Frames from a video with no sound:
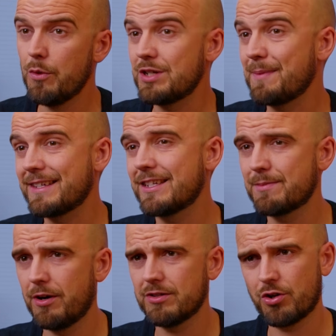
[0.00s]
which makes
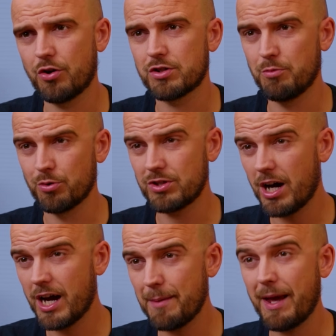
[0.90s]
this mask cost more
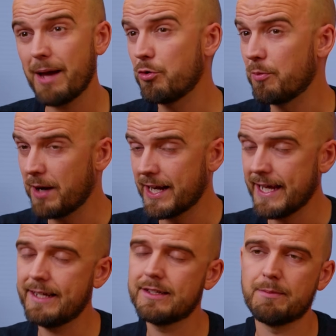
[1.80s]
time and more
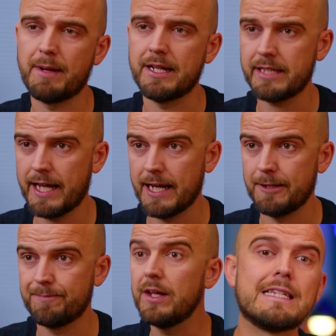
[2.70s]
money to
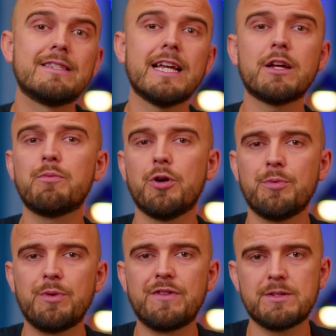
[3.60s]
maintain. The second
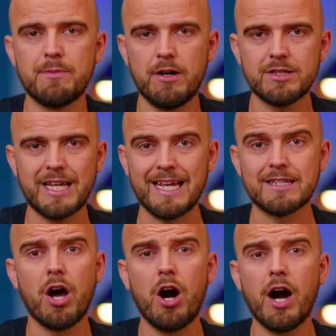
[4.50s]
problem with this mask
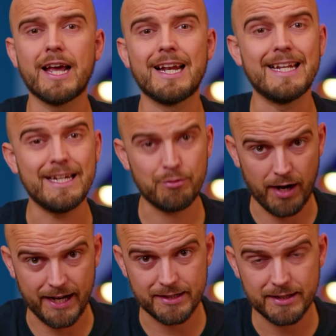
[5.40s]
is higher leak
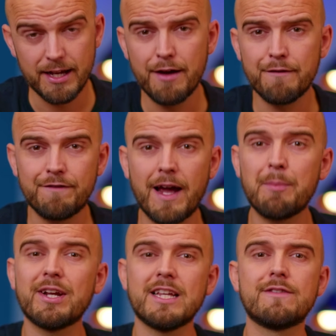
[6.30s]
rates.
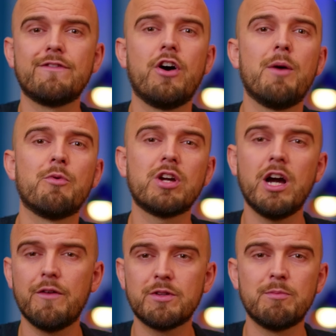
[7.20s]
Fabric is far more
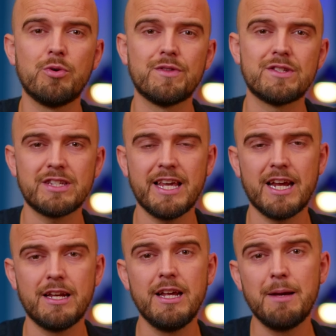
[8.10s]
comfortable on the
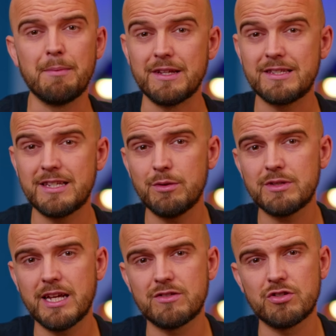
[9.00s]
skin, but the seal
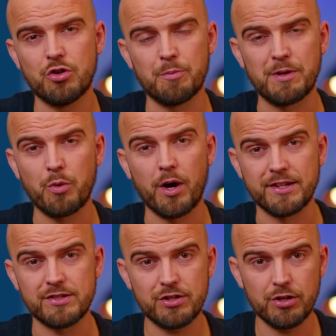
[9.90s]
tends to not be
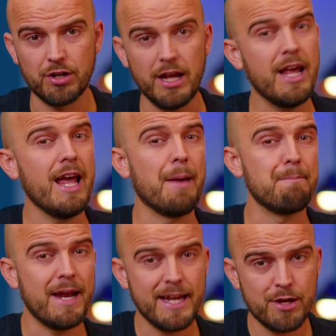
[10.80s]
quite as good,
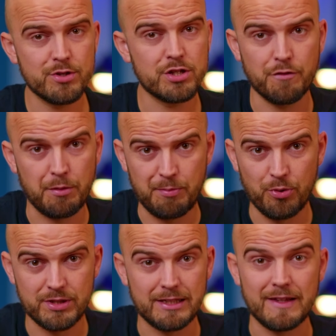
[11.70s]
and many users have
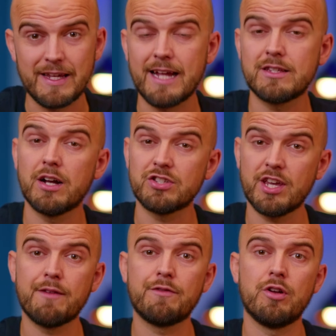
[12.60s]
reported that the
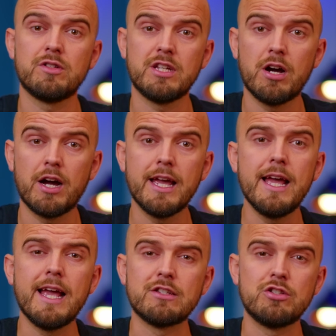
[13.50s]
AirTouch F30i
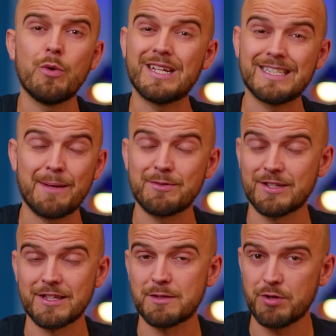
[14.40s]
is no
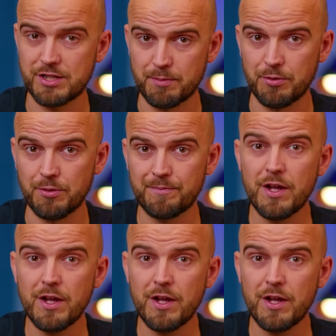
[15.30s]
exception to this principle.